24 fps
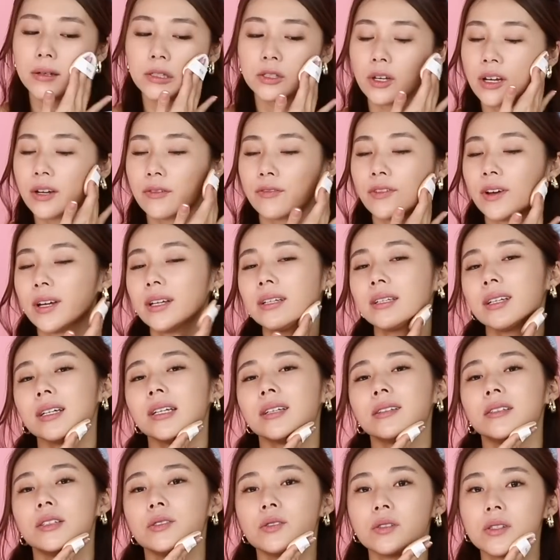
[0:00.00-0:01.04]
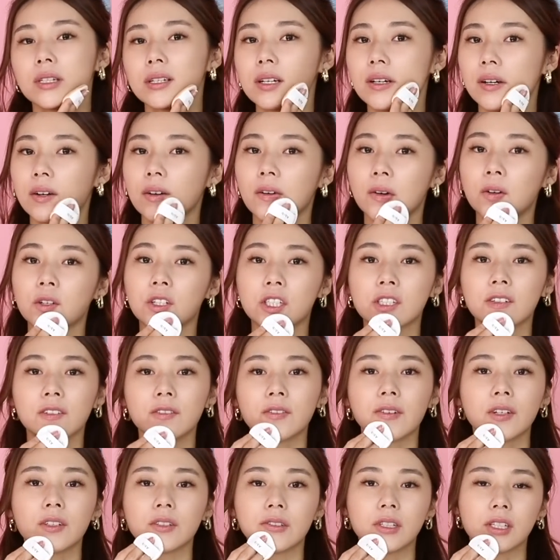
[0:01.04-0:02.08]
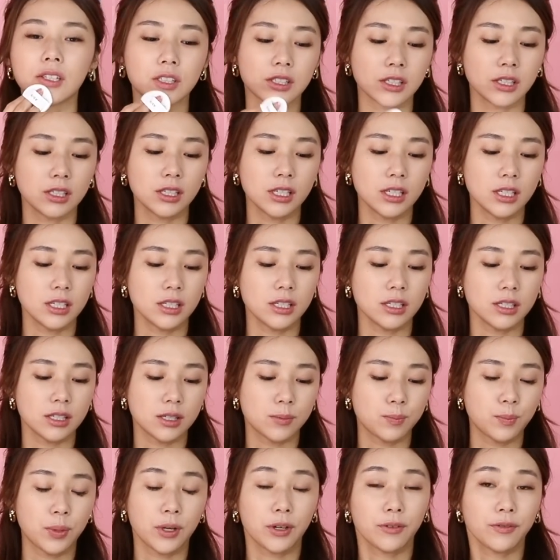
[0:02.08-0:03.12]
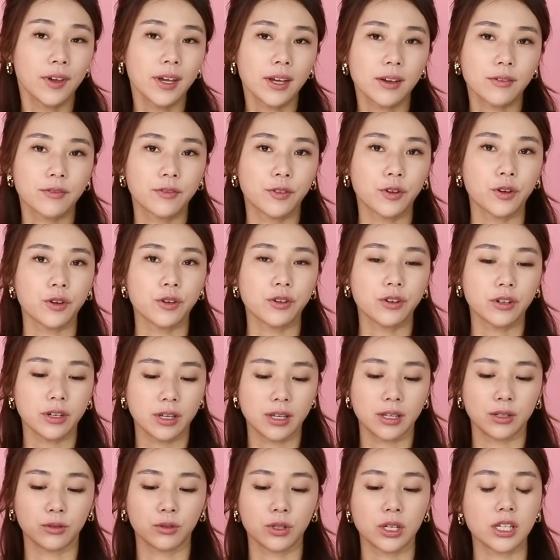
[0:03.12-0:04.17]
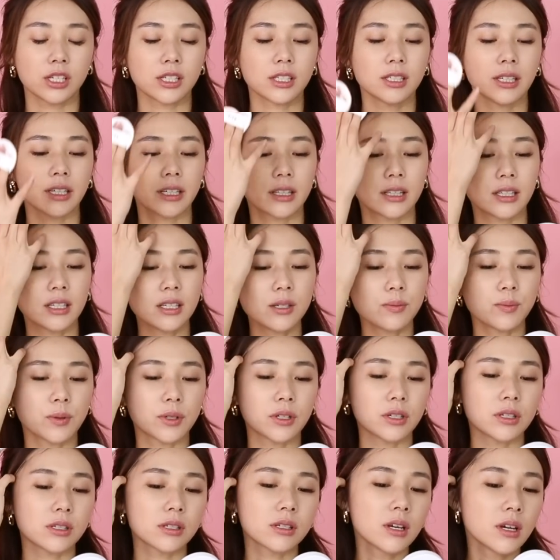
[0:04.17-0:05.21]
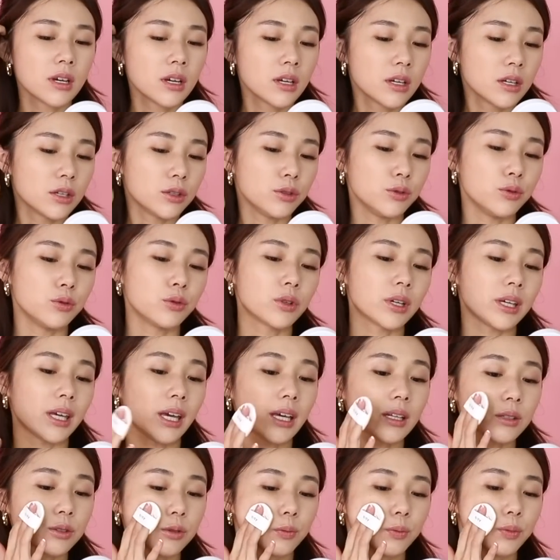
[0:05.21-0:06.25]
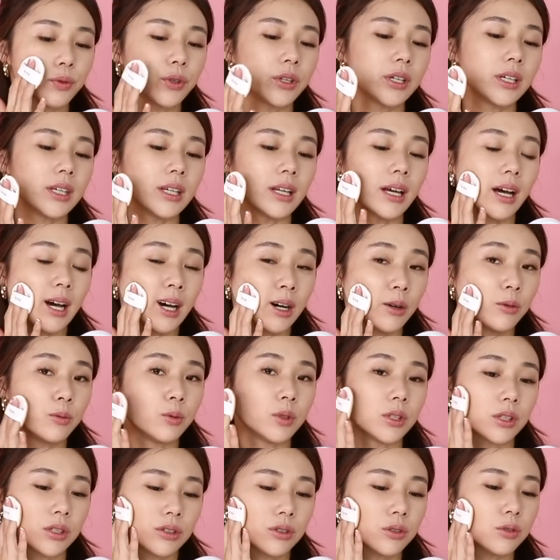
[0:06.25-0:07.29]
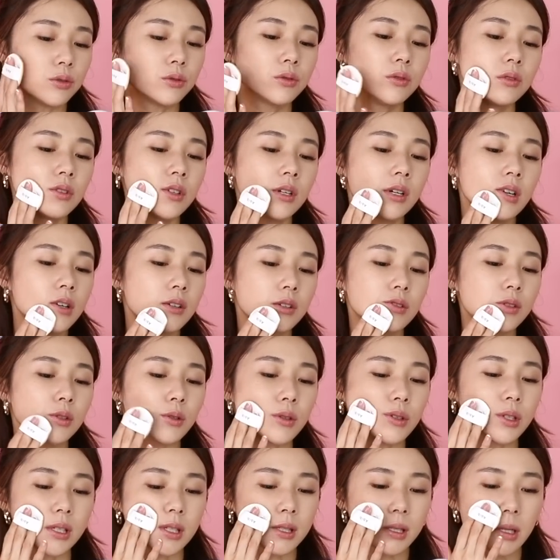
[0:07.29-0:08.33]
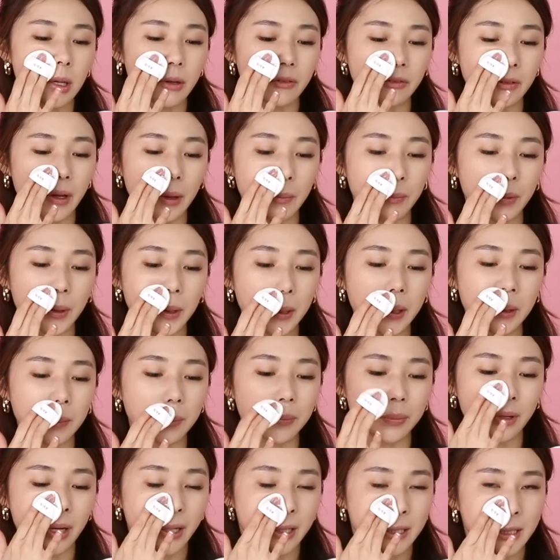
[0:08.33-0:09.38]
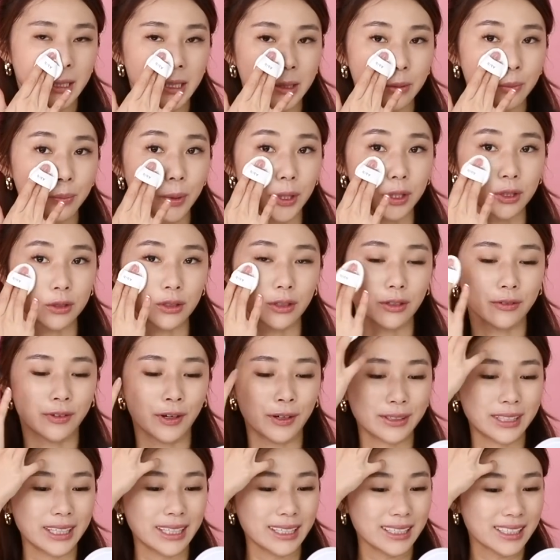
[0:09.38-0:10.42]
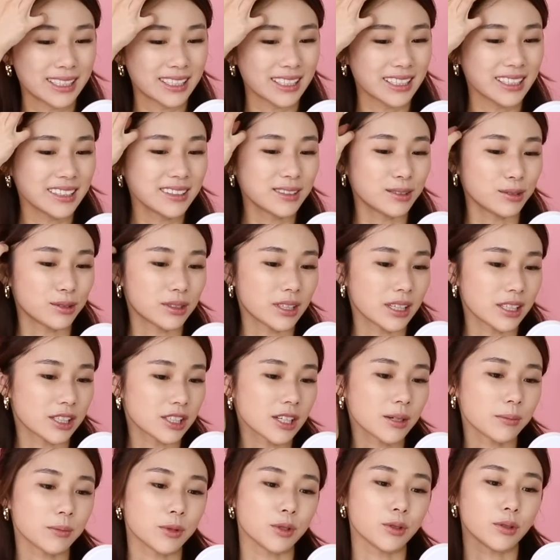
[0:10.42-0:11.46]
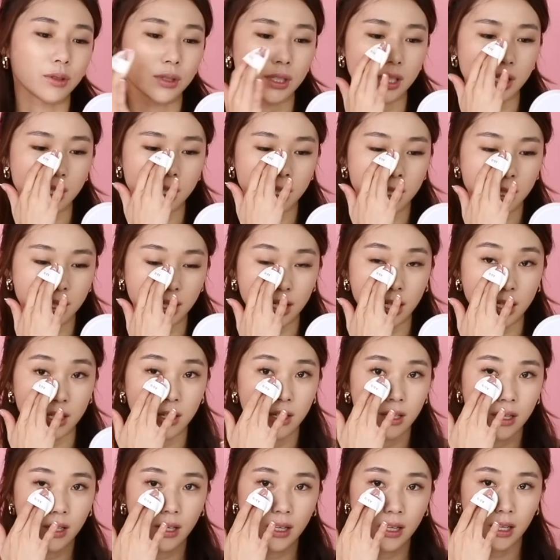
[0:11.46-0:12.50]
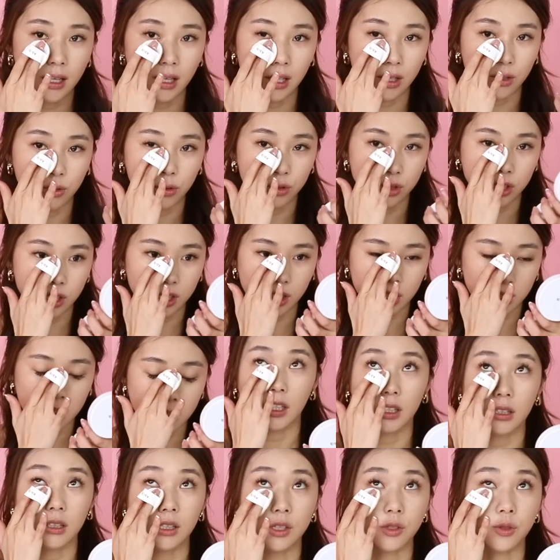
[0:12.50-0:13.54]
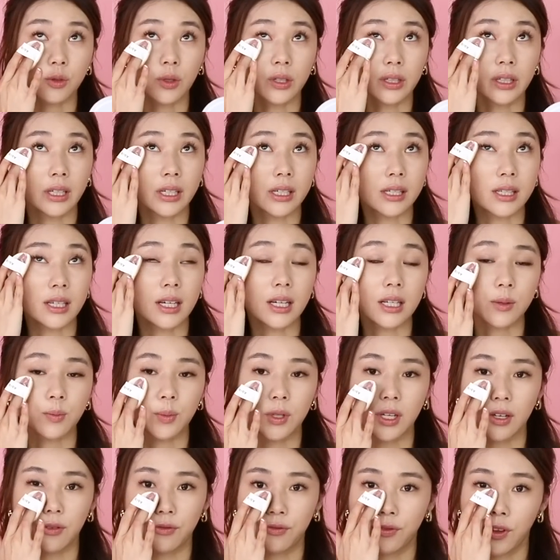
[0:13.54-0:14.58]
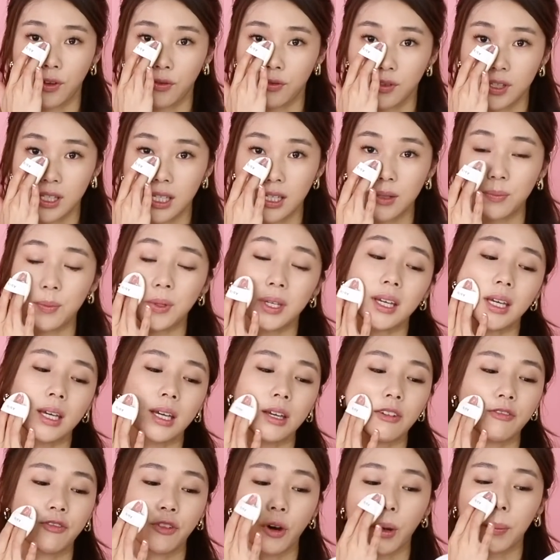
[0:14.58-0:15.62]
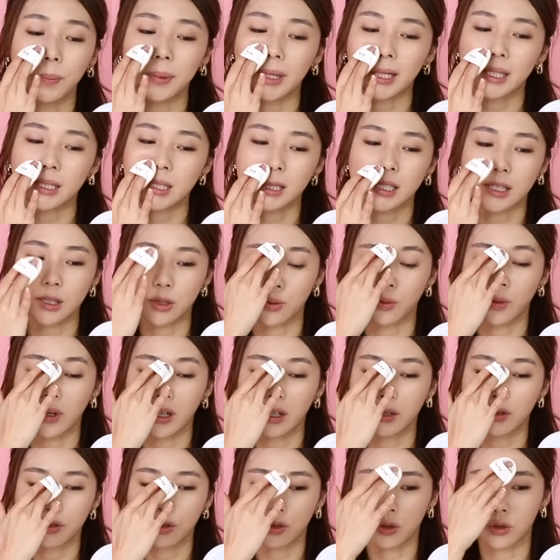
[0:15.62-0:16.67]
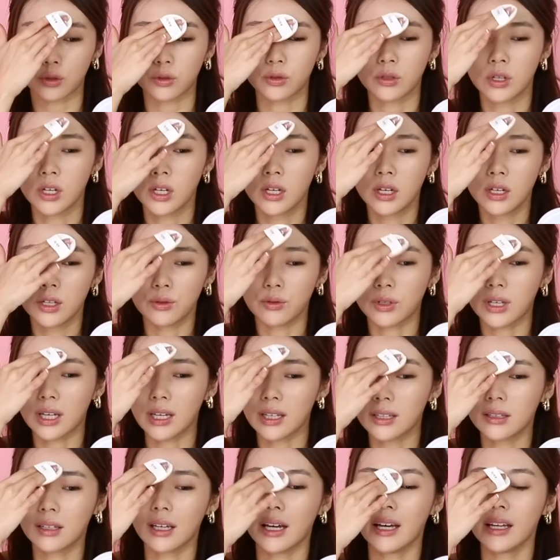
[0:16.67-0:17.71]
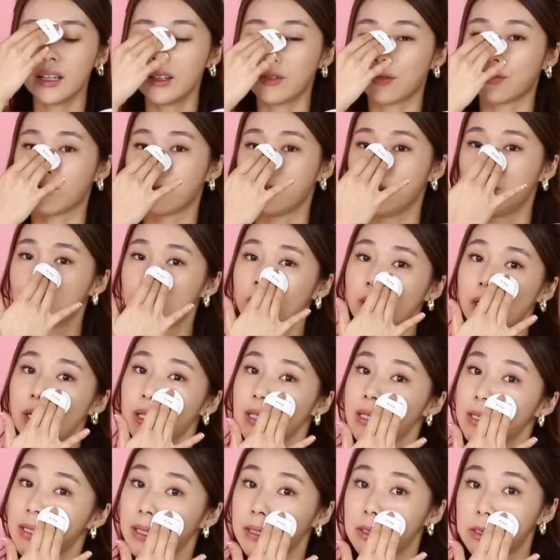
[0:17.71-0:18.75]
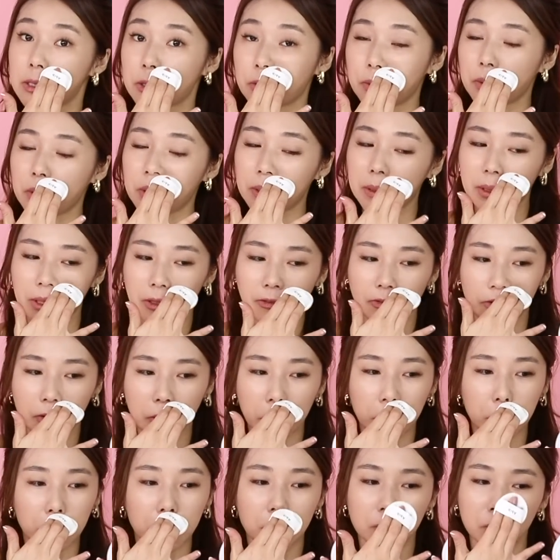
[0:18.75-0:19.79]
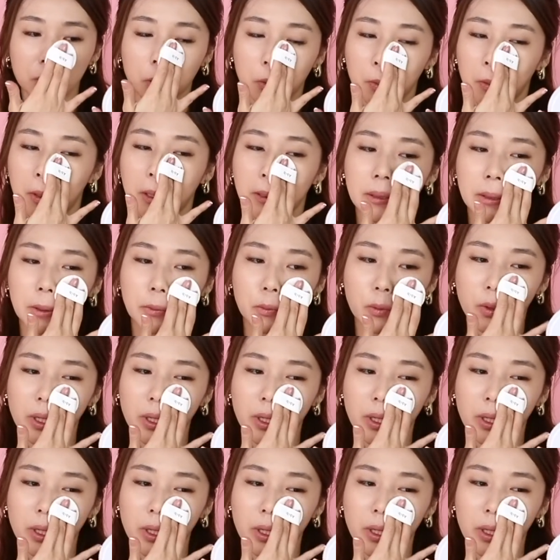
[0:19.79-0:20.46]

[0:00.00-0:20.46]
So I find that using a cushion foundation is perfect for an occasion like this because you get to bring it out with you. So instead of like bringing a brush and a bottle of foundation to touch up, you just need a cushion. And this one has SPF 50, PA 4+ as well, so you can kind of use it as sunscreen if you don't want the